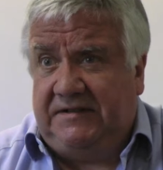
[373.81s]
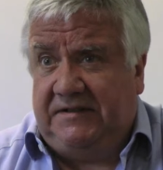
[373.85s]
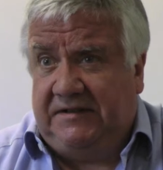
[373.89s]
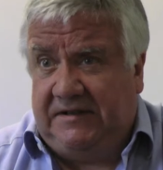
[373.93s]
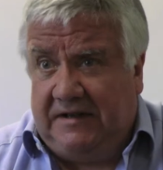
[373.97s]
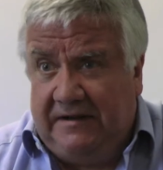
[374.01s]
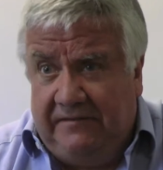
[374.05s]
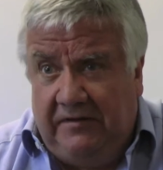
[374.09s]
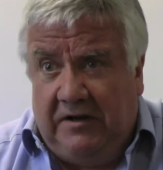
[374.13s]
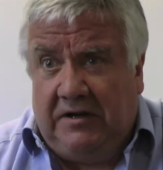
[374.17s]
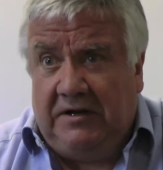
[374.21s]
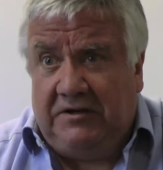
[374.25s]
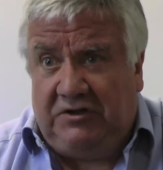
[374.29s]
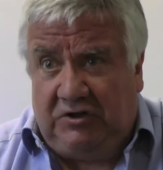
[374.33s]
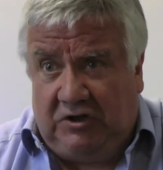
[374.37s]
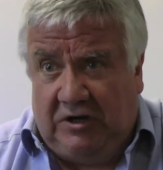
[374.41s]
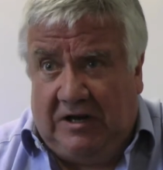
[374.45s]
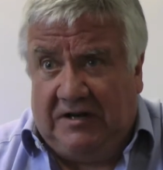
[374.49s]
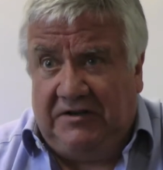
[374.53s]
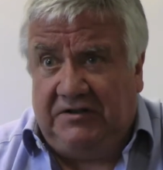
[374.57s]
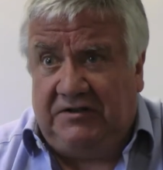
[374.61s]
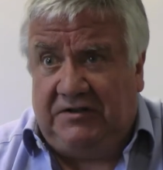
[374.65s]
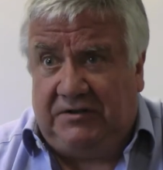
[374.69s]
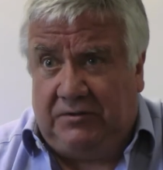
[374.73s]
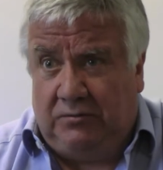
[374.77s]
give it a
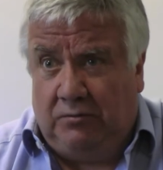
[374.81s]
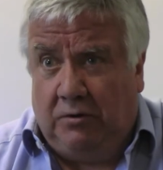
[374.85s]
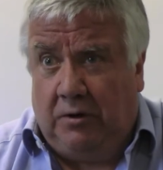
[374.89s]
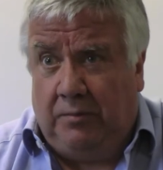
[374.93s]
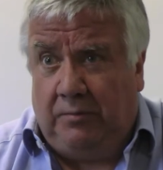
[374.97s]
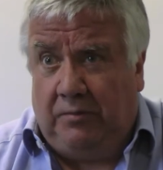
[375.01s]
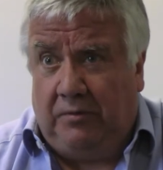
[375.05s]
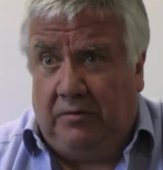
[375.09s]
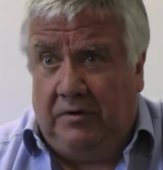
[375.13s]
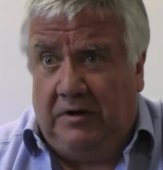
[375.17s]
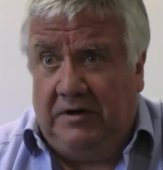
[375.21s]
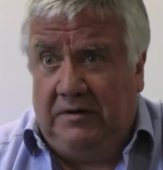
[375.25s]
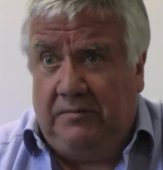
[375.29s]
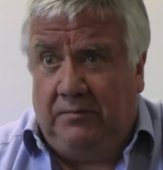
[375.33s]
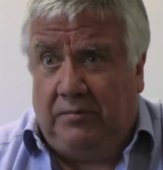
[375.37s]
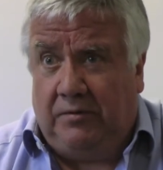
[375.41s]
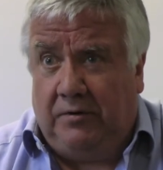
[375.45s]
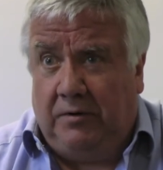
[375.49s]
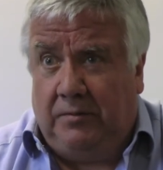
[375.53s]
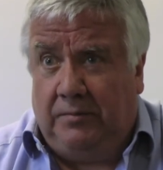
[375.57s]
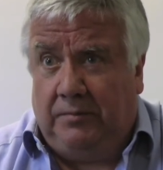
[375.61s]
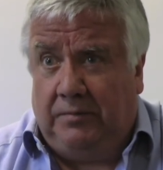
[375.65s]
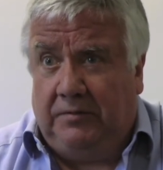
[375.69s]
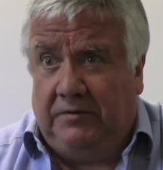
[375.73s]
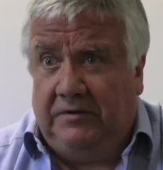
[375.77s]
chance to operate
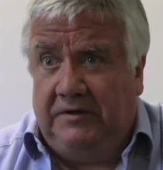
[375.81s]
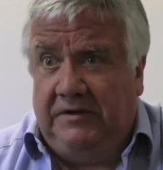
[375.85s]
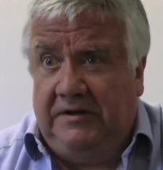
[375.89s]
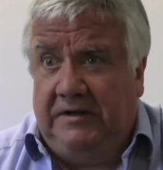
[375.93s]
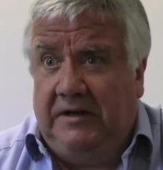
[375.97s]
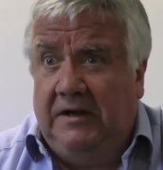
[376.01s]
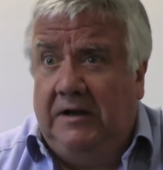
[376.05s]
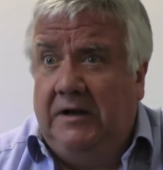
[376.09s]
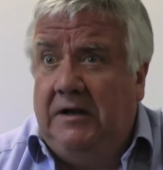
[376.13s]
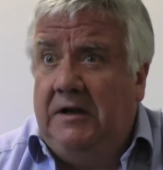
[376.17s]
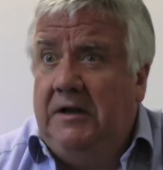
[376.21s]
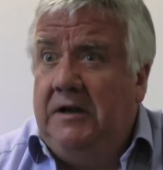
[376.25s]
properly,